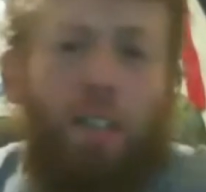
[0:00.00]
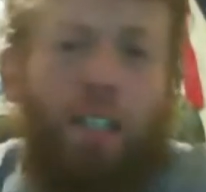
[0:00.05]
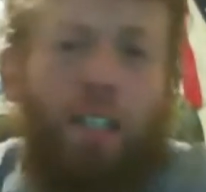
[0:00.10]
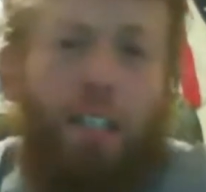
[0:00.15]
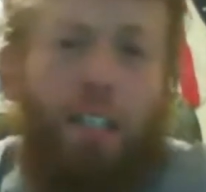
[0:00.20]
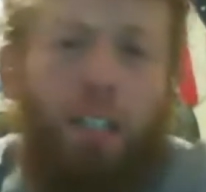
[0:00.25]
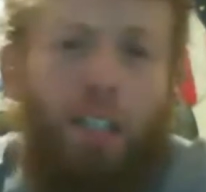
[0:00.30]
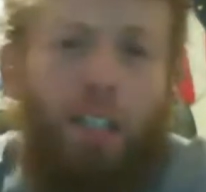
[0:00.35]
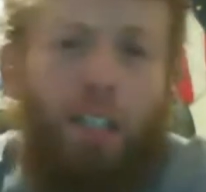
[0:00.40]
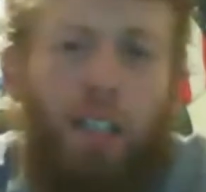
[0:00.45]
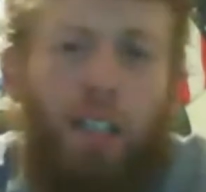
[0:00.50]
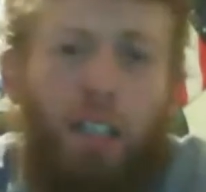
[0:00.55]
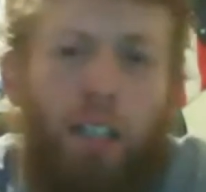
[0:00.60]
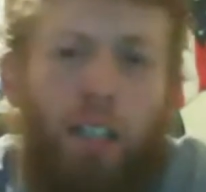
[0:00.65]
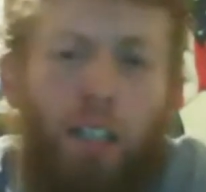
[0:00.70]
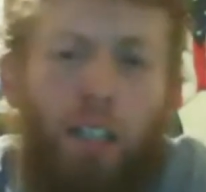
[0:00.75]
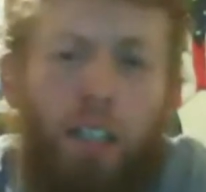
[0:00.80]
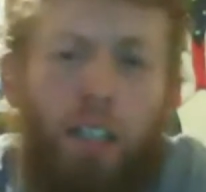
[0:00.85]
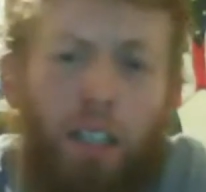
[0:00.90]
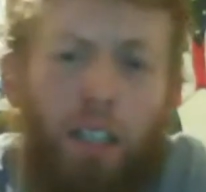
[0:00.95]
the
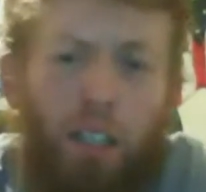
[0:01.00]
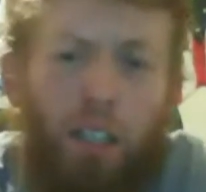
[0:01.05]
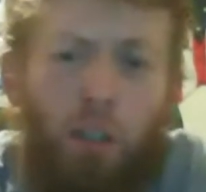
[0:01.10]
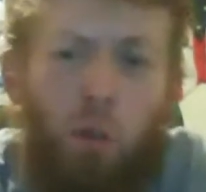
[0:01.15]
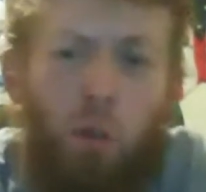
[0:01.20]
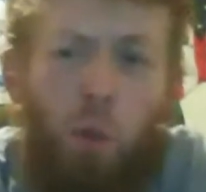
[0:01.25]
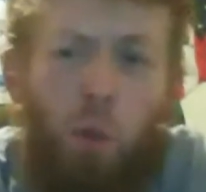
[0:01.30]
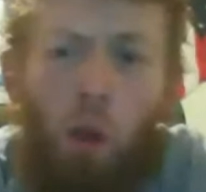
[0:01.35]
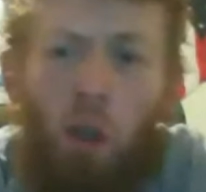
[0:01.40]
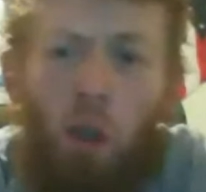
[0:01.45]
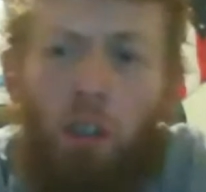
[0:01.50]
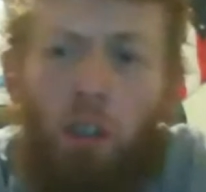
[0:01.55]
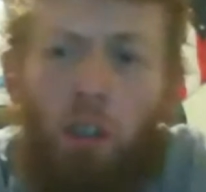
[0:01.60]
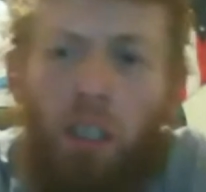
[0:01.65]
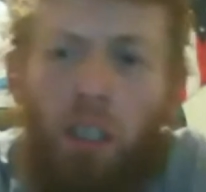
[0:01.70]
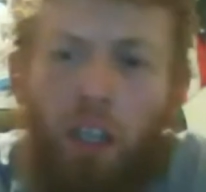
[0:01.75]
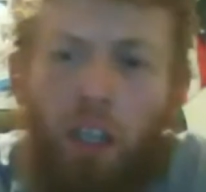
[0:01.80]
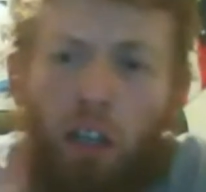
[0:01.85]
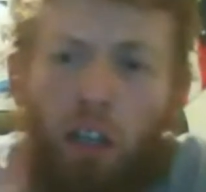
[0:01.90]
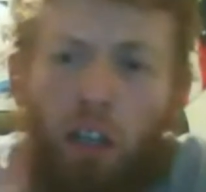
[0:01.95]
uh,
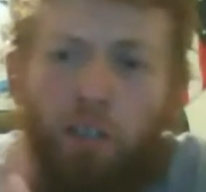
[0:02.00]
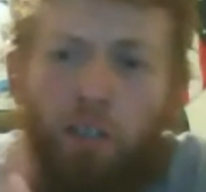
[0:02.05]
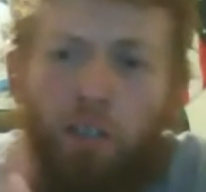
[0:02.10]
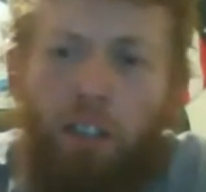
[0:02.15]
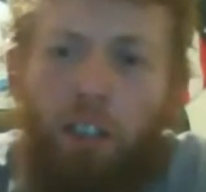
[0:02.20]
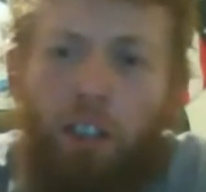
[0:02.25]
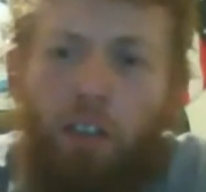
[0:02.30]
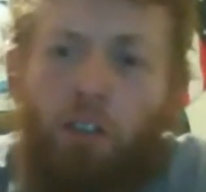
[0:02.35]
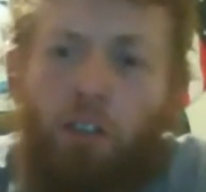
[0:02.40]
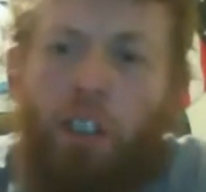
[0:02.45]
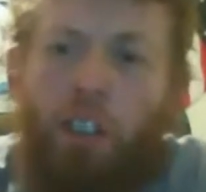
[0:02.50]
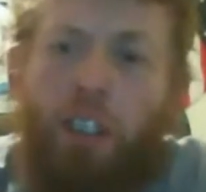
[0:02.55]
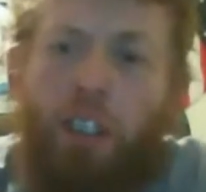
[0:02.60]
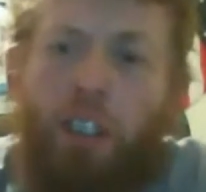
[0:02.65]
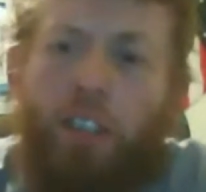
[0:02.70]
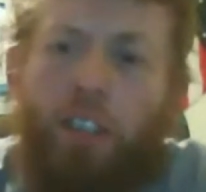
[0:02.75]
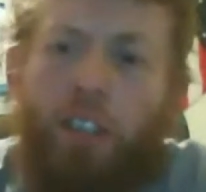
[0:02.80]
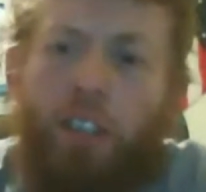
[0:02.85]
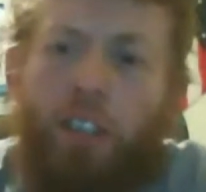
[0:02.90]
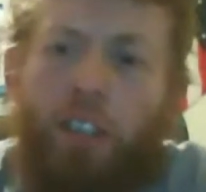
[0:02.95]
quality of
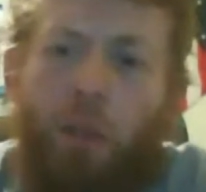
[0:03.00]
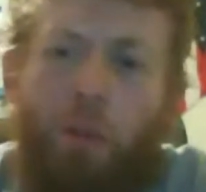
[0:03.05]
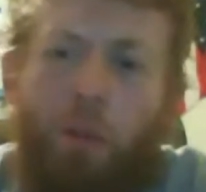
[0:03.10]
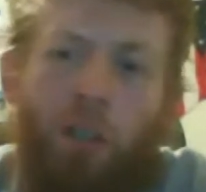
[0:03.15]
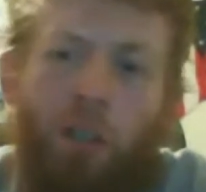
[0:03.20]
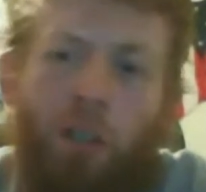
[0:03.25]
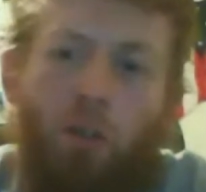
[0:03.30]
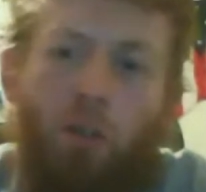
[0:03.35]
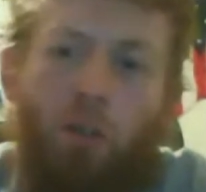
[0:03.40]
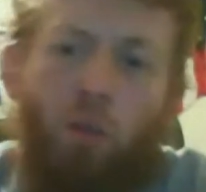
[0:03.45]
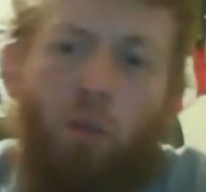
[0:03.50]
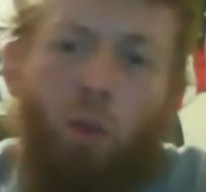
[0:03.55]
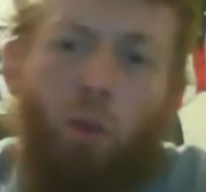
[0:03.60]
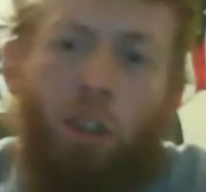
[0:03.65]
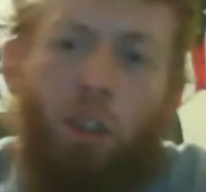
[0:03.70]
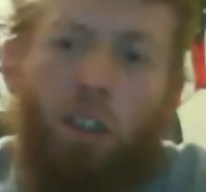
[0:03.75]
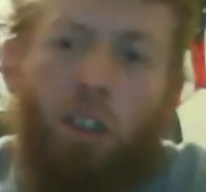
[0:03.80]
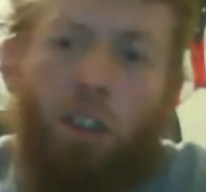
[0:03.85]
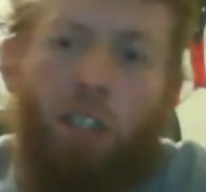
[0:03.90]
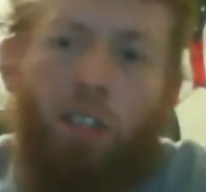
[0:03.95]
ingredients, I mean, was
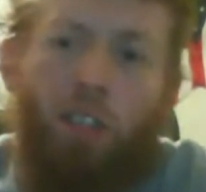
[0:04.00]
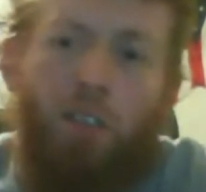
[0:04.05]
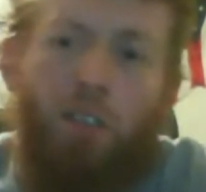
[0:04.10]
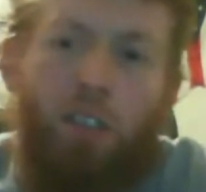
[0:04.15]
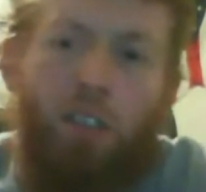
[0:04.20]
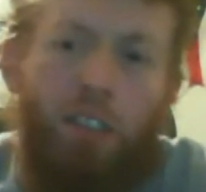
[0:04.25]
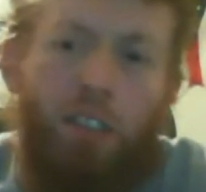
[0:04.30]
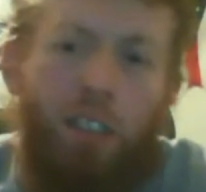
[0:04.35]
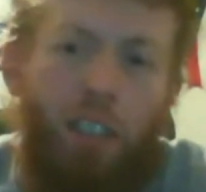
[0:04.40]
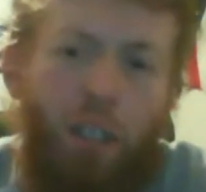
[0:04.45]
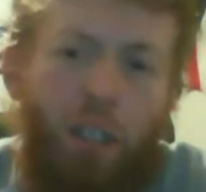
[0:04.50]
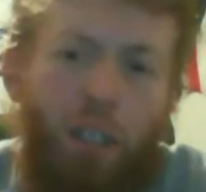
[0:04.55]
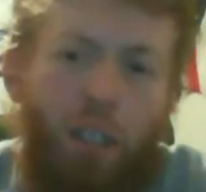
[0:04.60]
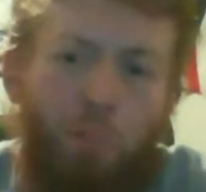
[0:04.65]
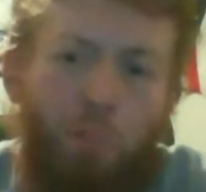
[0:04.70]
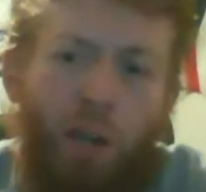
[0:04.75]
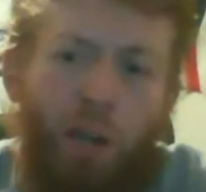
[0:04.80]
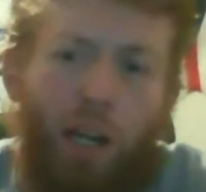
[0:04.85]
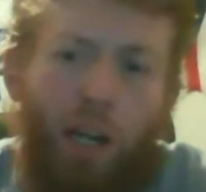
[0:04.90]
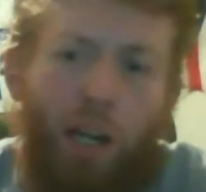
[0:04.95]
the difference in
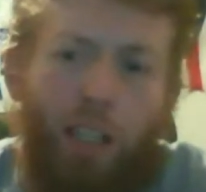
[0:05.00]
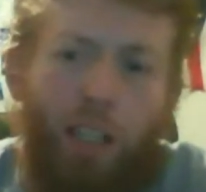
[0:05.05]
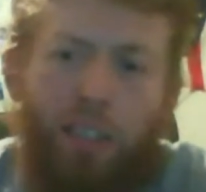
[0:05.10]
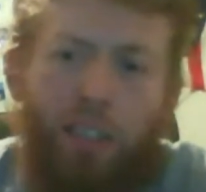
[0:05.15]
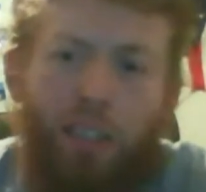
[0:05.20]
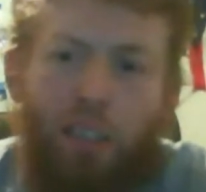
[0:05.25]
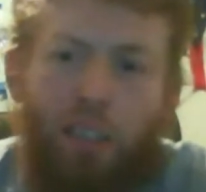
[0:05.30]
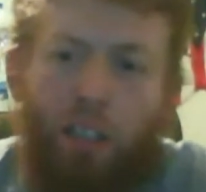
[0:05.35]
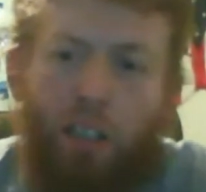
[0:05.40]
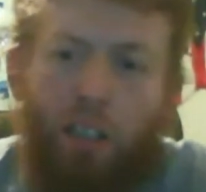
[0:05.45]
price